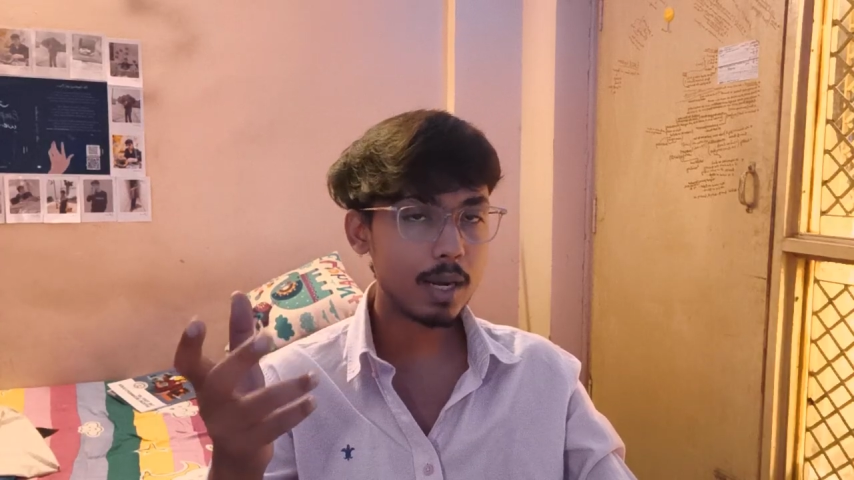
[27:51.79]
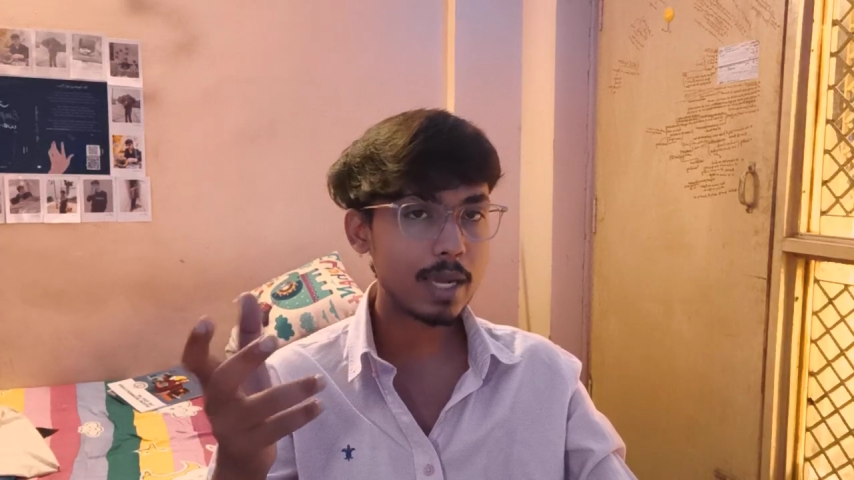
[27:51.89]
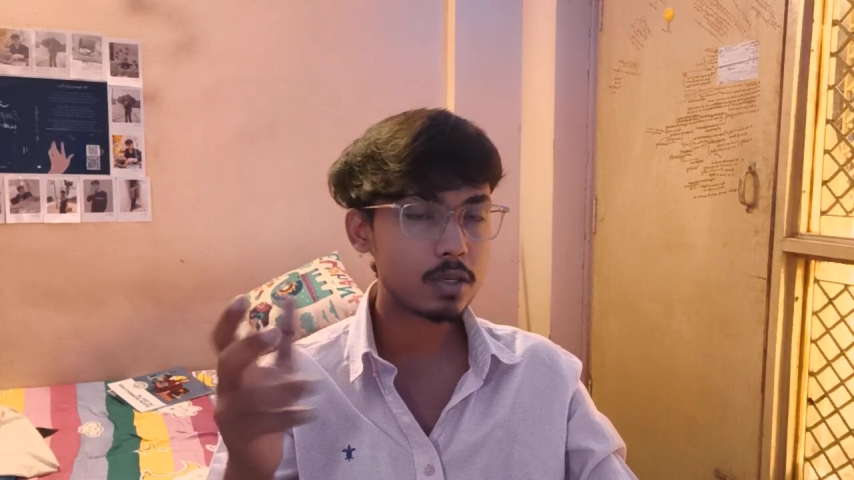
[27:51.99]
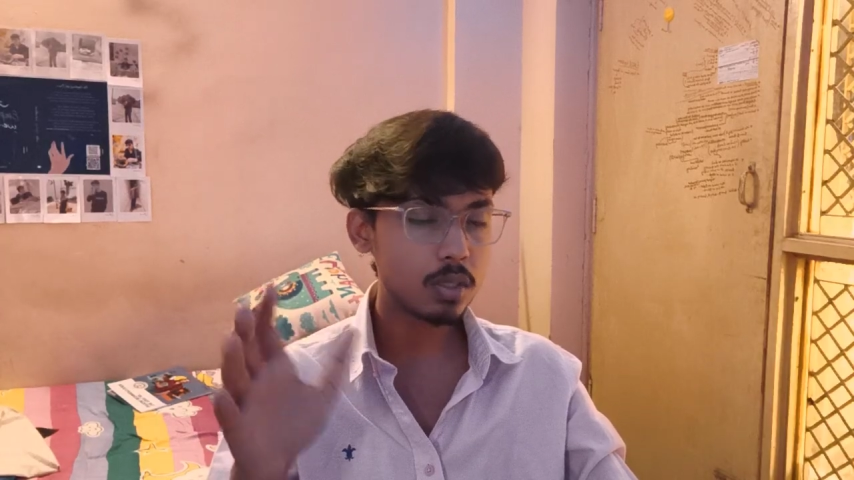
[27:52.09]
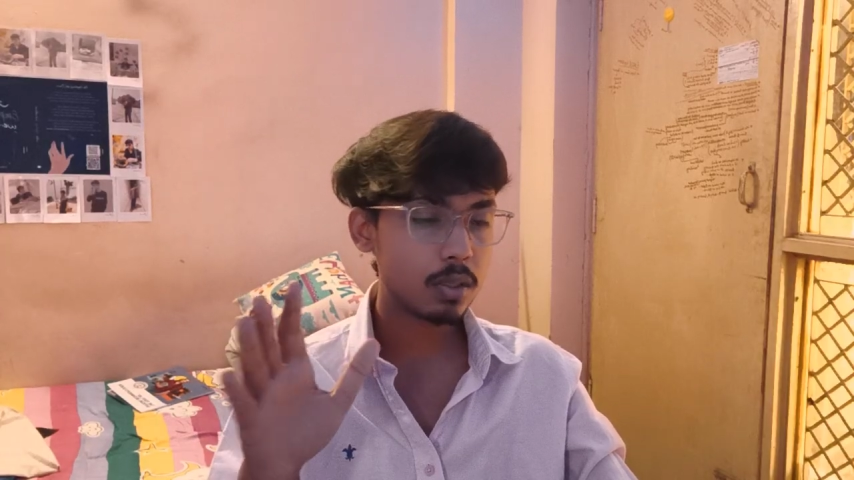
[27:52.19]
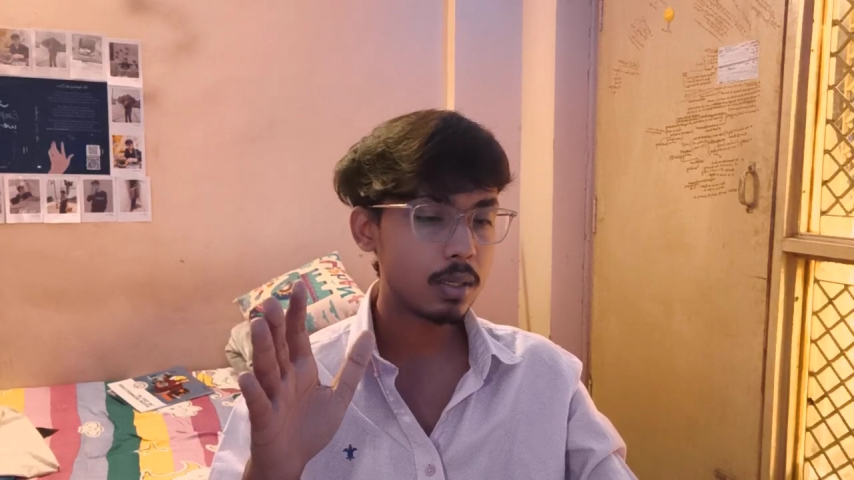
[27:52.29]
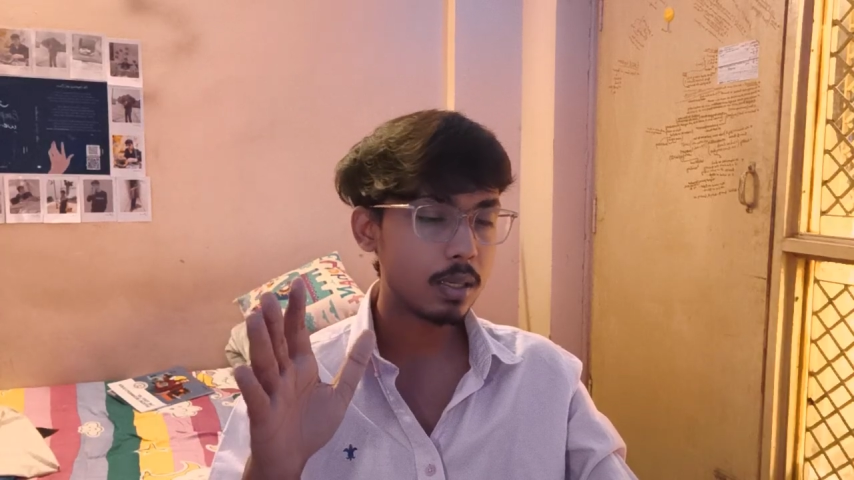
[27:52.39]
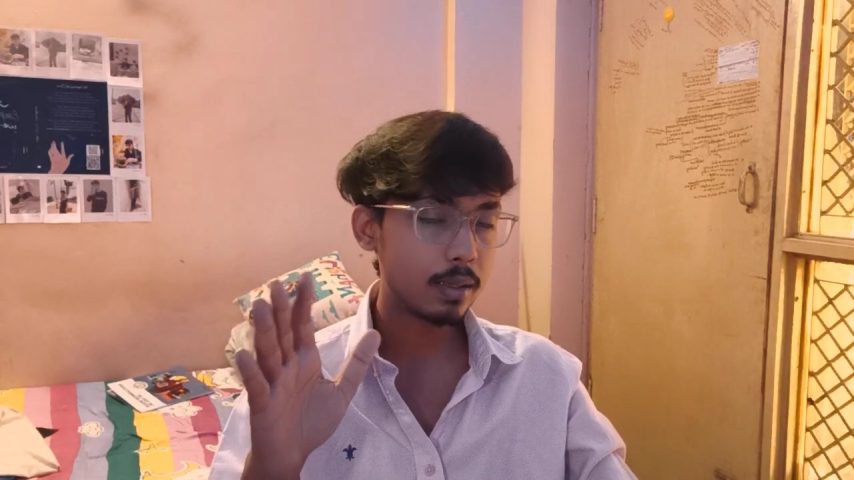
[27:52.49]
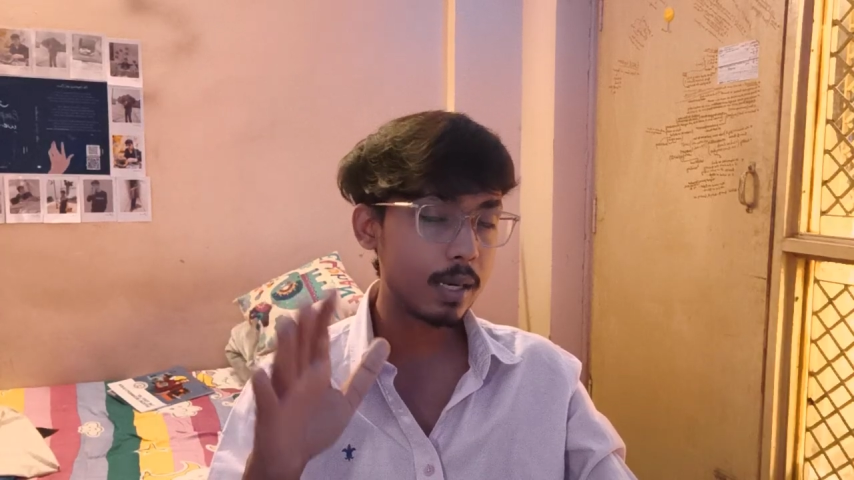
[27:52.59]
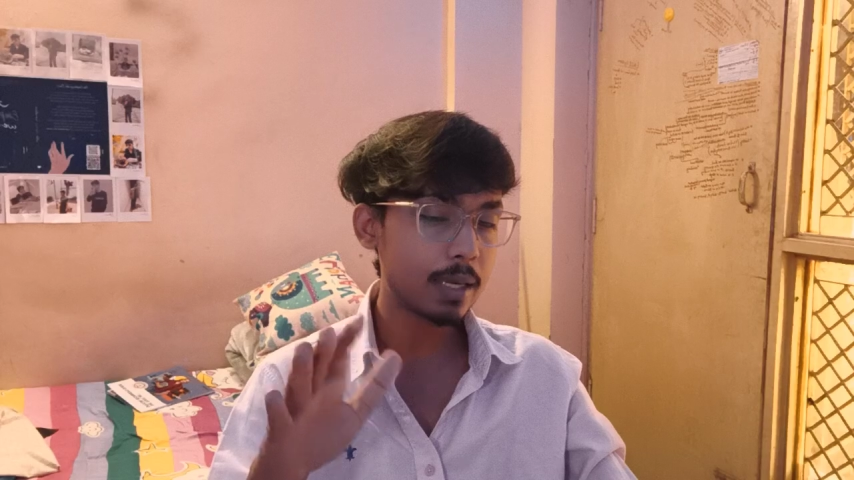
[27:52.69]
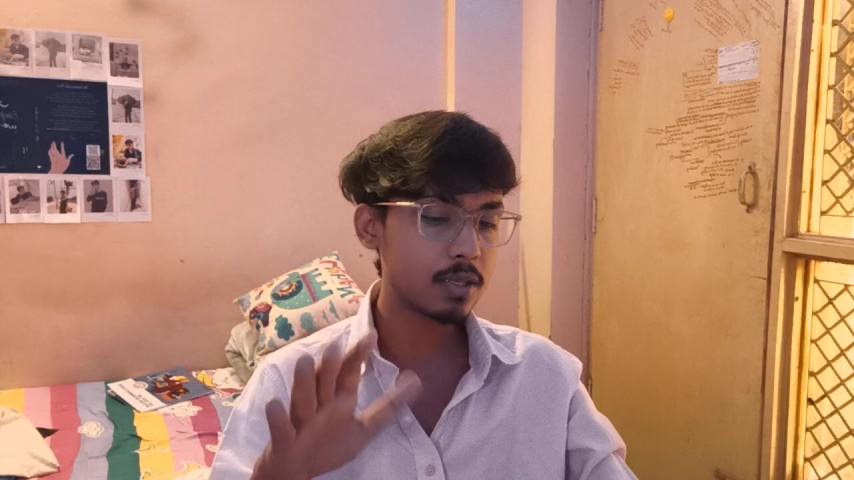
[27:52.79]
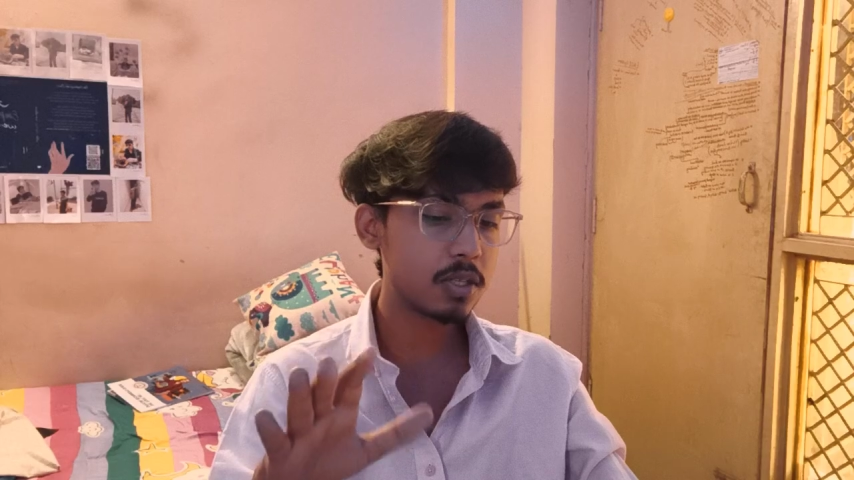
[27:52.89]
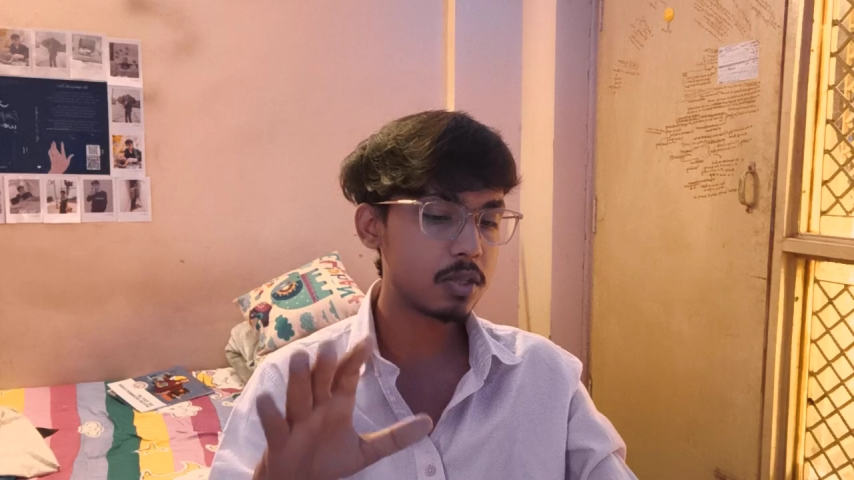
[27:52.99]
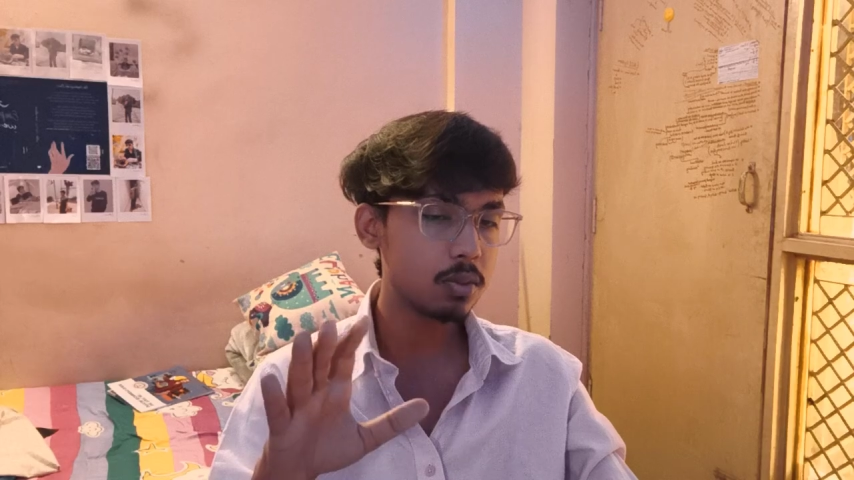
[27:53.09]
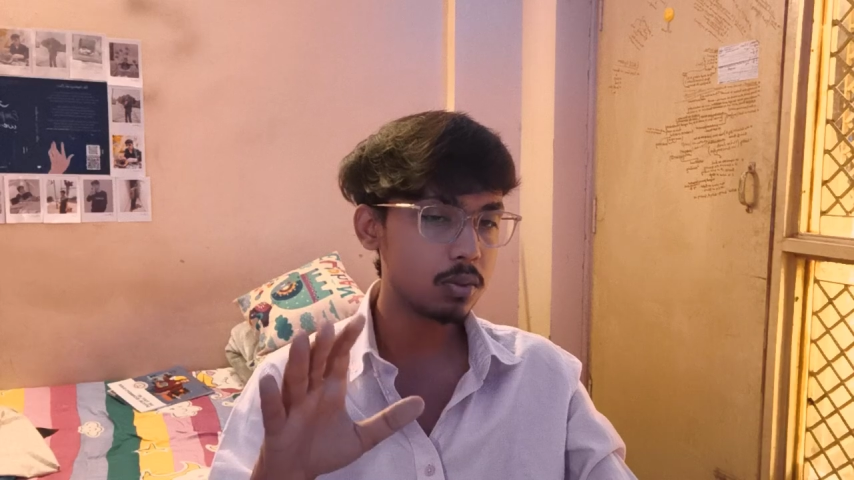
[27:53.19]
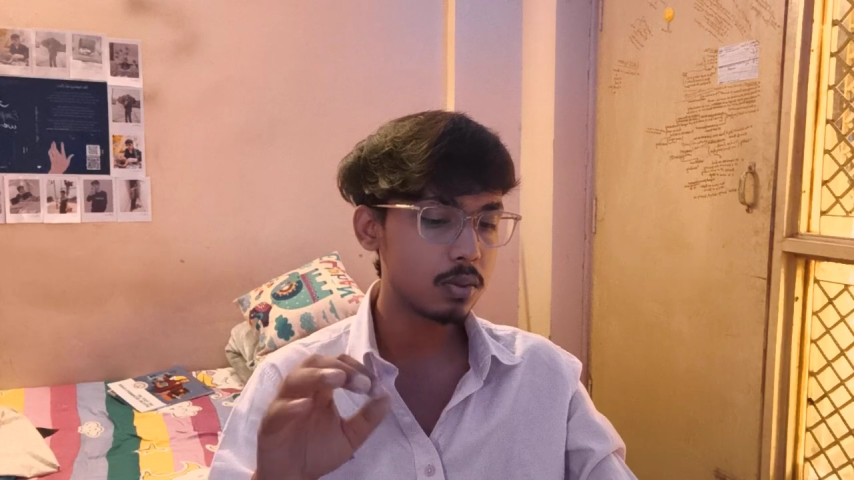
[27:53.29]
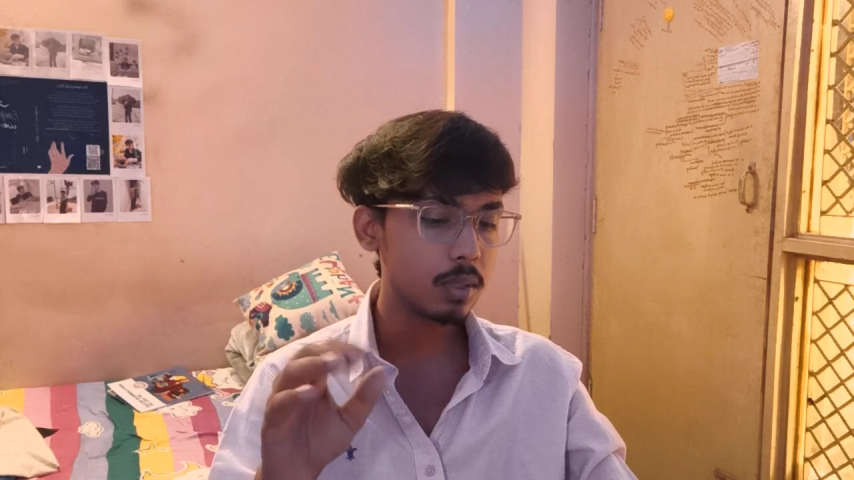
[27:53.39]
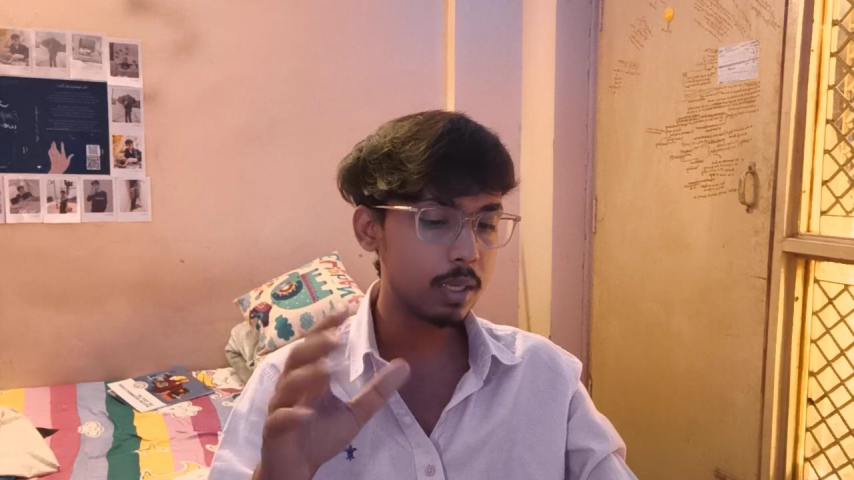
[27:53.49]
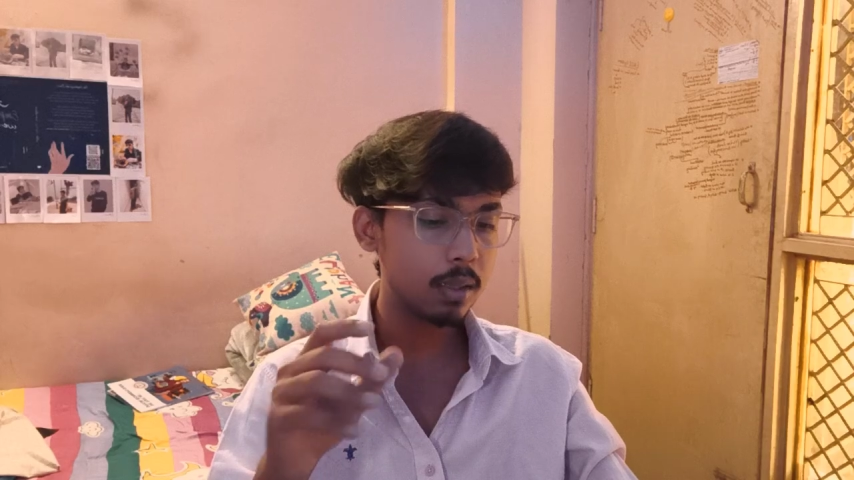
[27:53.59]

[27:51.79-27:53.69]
relaxation. So